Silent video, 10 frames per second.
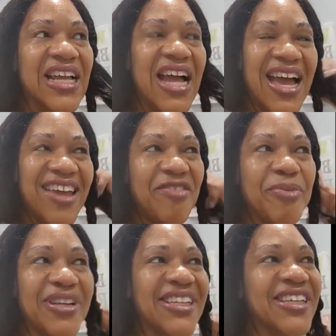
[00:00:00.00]

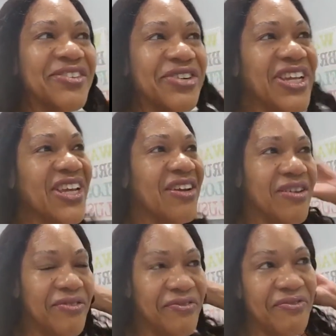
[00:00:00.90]
leery
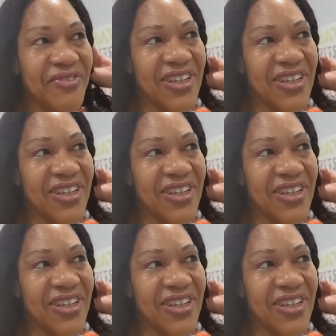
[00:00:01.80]
of